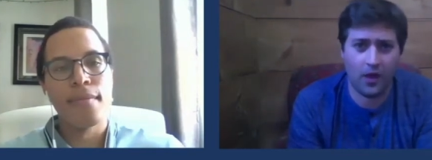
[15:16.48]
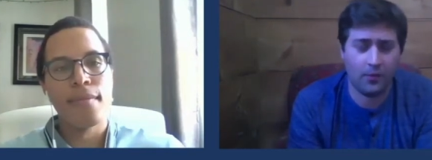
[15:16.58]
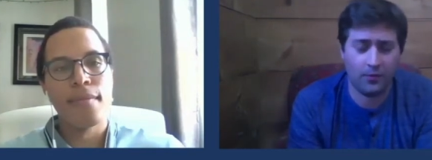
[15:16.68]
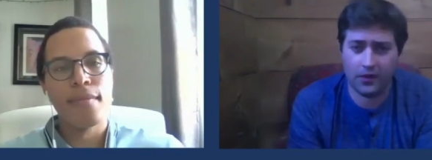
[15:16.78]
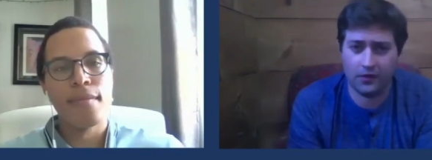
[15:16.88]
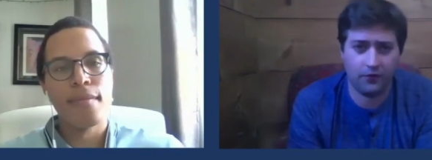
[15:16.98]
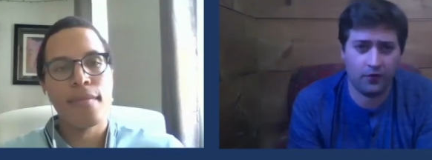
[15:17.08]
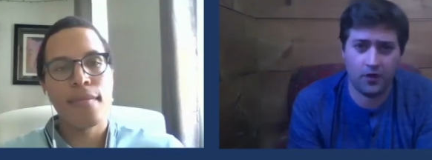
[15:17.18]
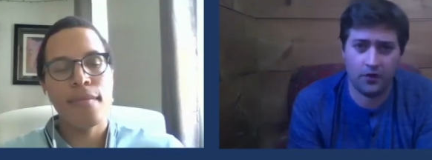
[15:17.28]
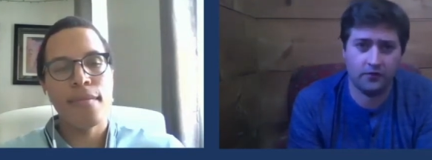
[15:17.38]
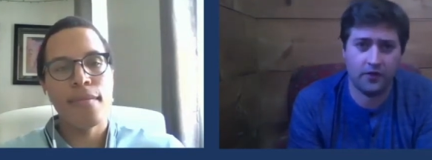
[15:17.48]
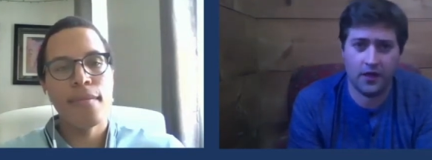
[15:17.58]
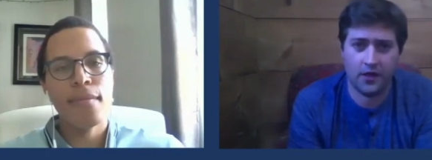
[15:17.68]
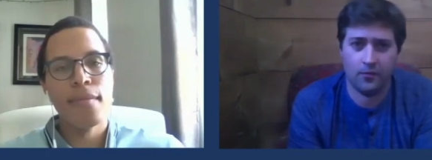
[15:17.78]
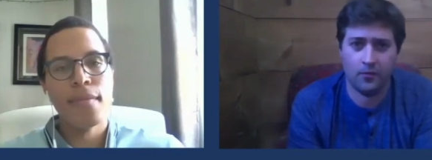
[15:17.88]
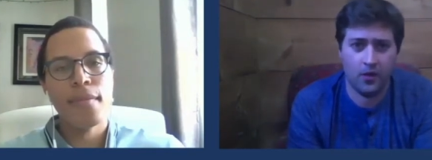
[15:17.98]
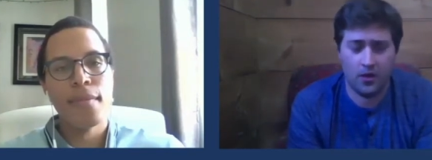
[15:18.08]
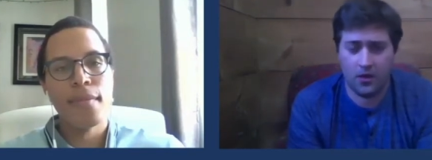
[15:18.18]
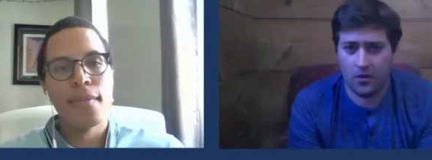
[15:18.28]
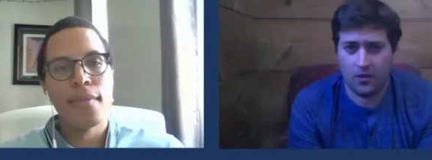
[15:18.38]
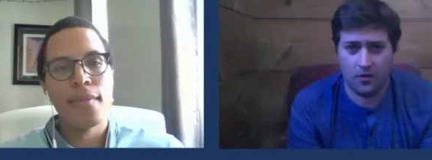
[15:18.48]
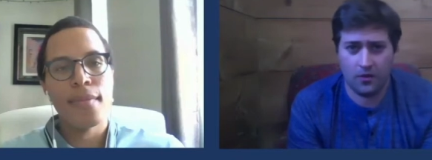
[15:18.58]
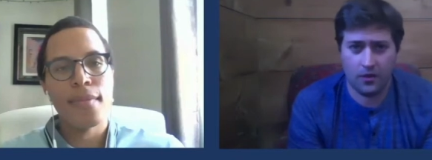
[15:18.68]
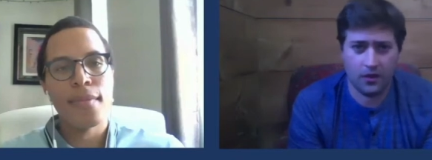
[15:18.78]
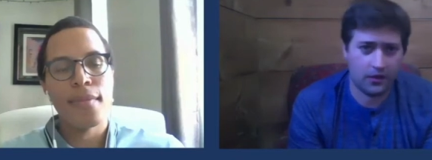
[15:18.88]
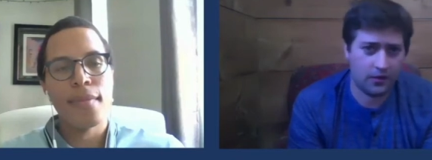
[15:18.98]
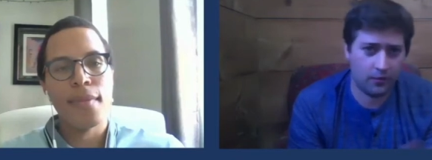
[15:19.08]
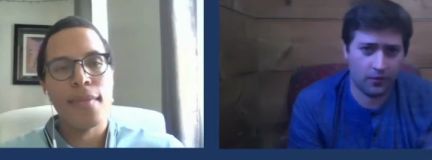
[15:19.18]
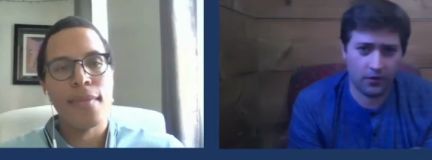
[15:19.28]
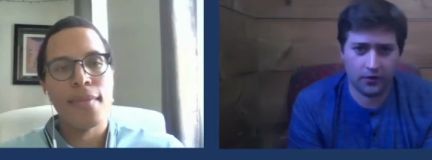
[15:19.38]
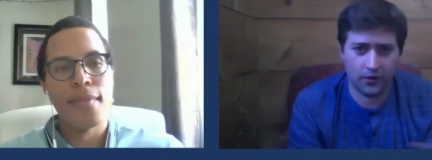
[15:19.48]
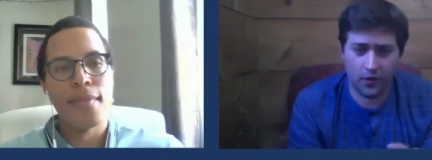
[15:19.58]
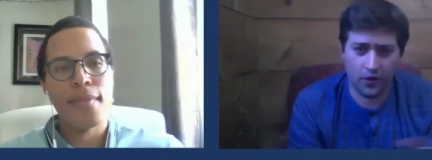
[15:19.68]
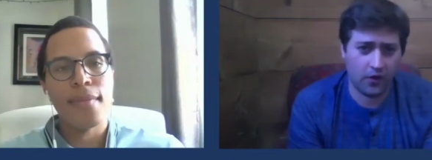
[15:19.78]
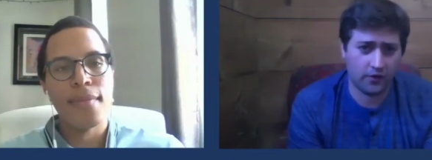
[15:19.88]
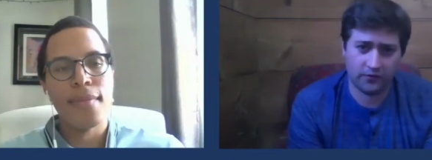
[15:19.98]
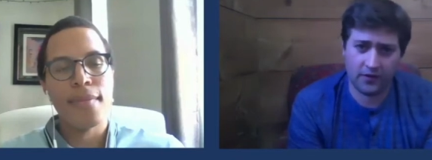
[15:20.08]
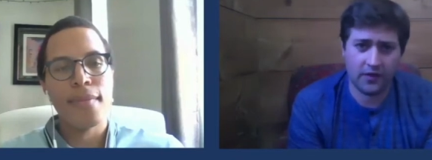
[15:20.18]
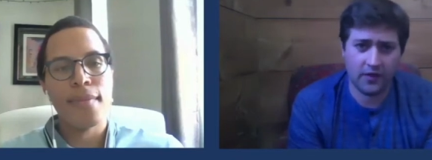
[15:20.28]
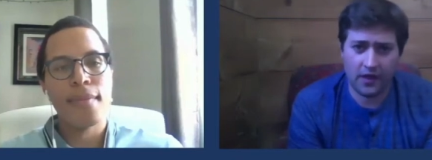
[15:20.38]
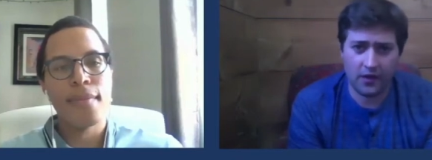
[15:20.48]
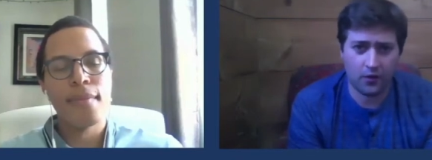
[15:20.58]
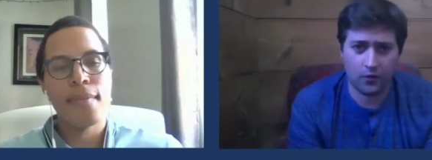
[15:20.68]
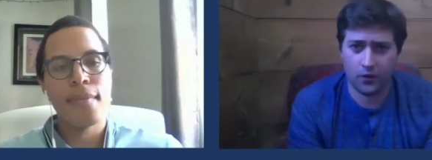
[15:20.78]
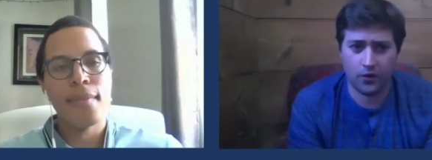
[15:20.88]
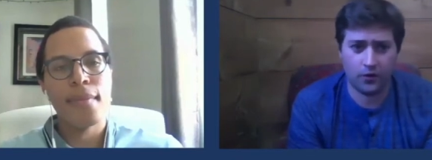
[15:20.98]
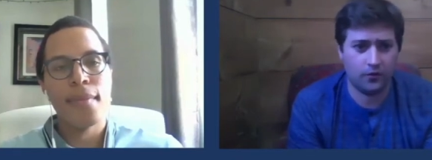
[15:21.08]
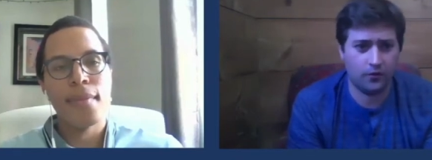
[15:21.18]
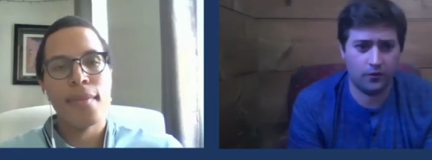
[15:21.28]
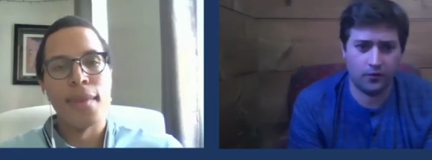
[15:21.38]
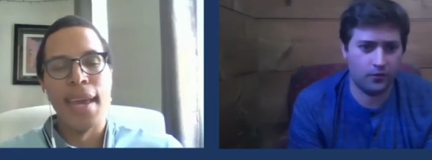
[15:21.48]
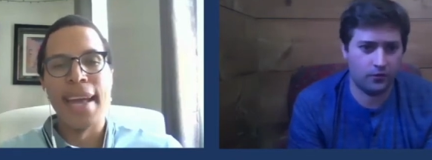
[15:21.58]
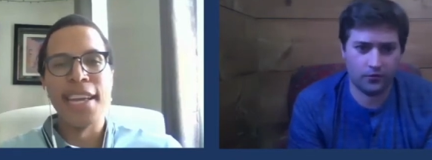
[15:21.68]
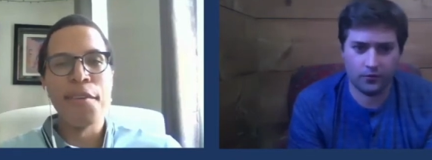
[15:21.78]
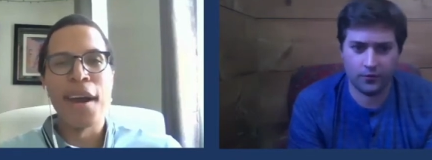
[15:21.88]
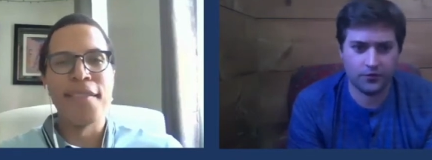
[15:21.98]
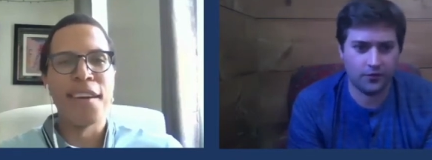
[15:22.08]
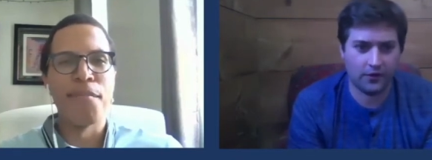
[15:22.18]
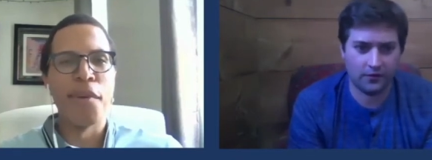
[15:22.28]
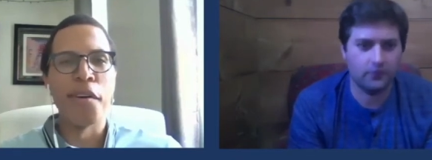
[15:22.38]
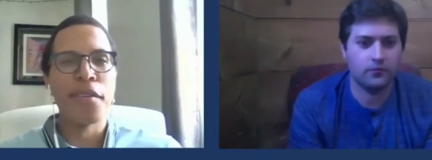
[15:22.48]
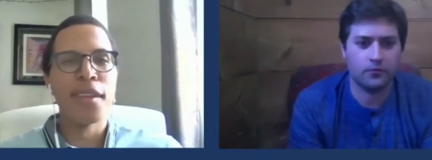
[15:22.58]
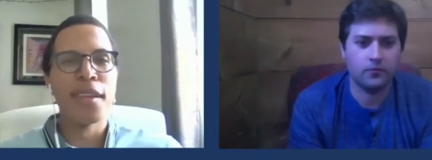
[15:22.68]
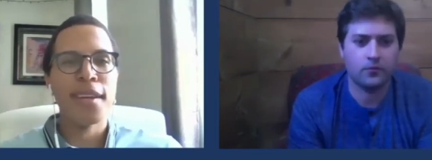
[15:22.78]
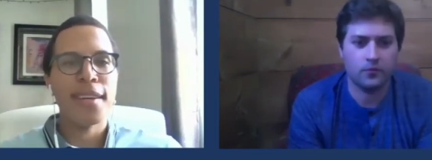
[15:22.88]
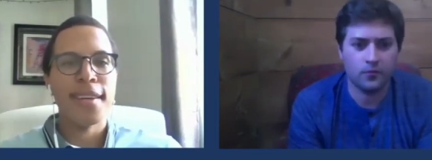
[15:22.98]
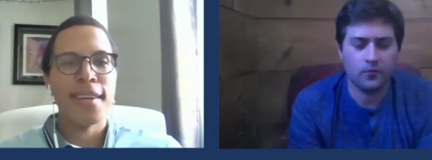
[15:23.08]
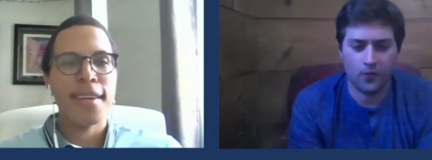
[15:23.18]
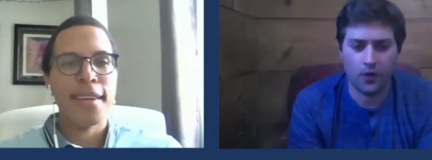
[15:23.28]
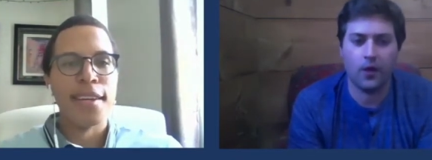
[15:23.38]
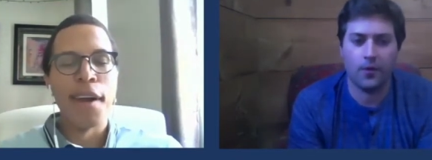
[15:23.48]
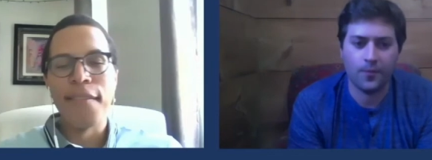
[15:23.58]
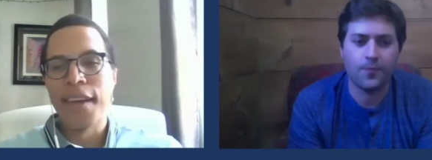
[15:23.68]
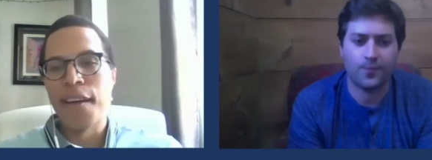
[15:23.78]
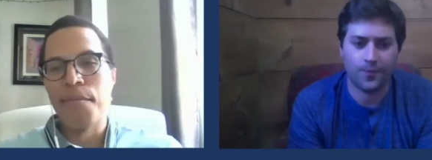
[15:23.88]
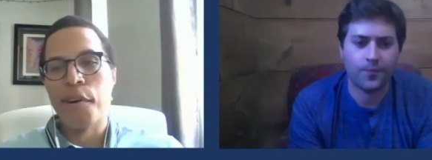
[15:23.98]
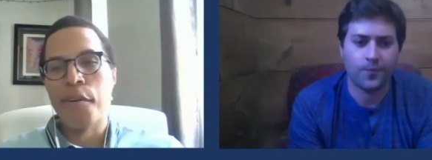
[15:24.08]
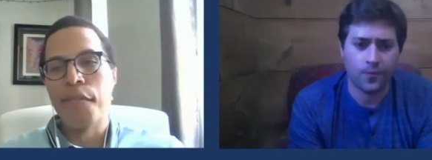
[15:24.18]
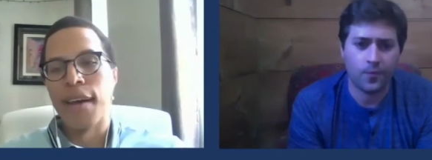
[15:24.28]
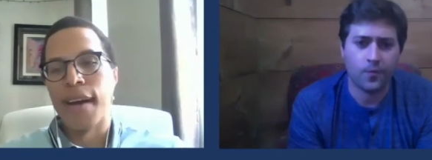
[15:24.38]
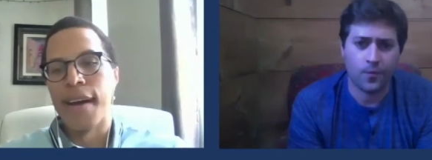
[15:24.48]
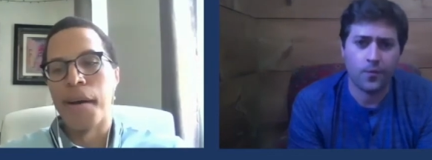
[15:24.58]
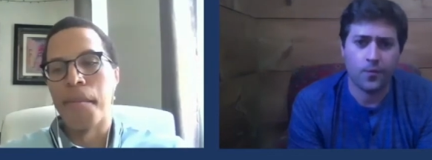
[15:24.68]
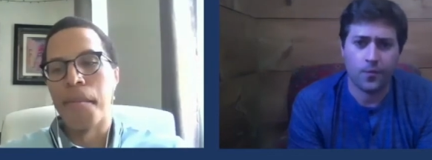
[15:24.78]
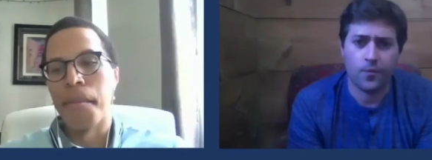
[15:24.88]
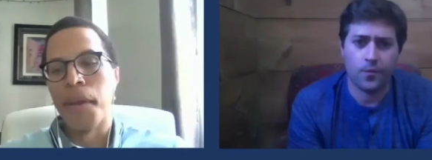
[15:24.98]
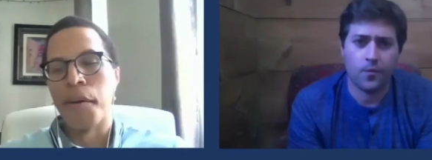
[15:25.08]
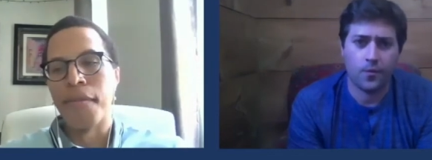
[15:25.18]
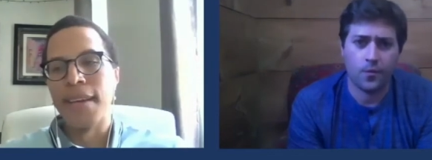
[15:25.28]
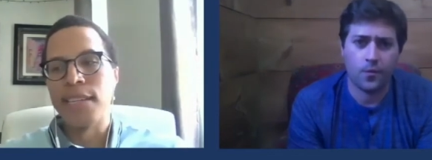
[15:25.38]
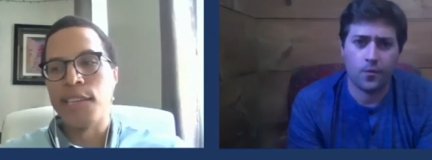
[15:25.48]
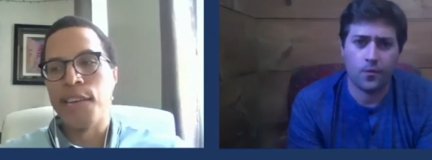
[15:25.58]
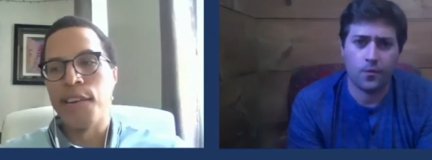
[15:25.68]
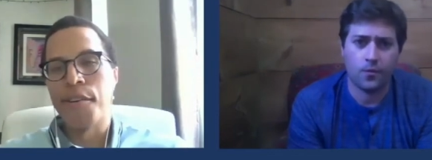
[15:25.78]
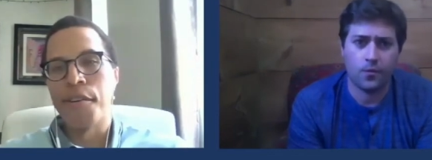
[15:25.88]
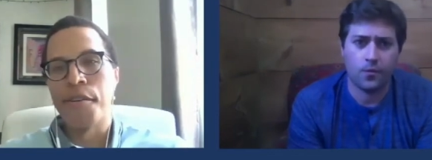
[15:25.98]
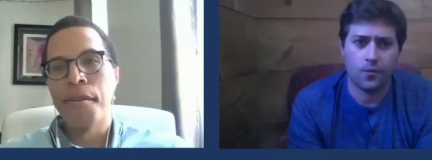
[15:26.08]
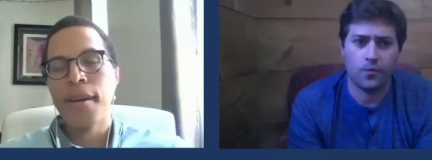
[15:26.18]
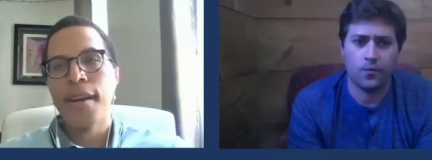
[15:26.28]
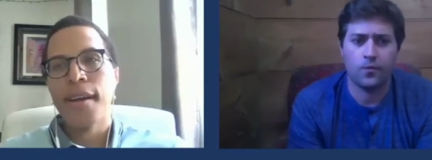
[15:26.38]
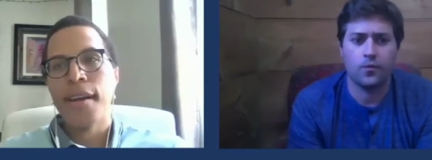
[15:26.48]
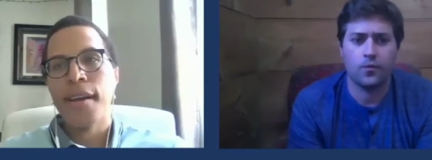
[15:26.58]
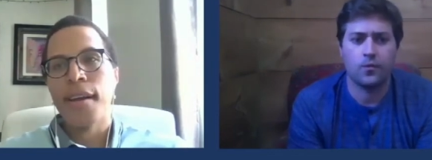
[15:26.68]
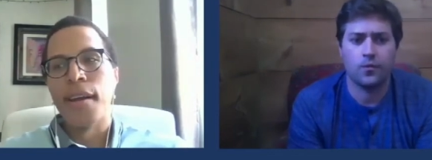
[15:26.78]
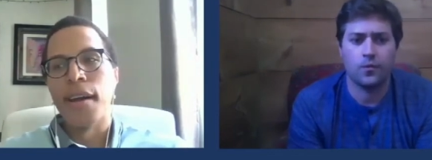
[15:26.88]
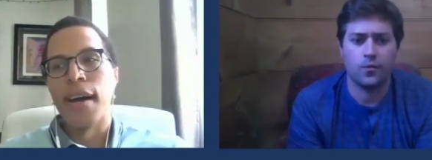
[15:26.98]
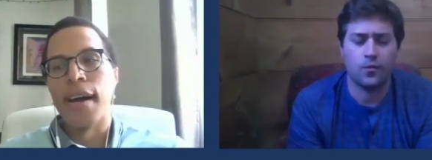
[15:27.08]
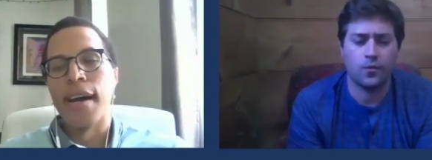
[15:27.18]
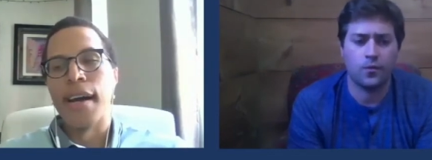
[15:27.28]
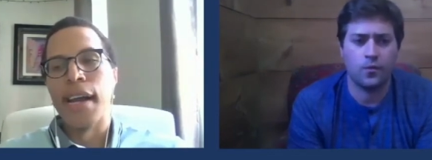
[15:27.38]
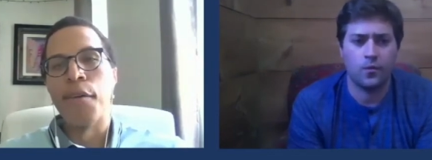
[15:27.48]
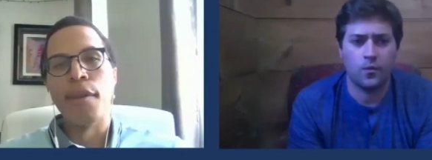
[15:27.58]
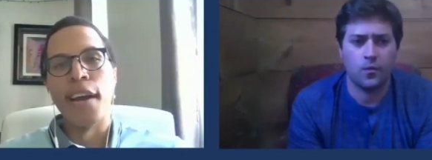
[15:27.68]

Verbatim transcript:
Speaker 1: operated for a long time, in you know alongside that, or
Speaker 2: yeah, I think you have to have both. Okay, you have to have both. Um, you know, this year uh,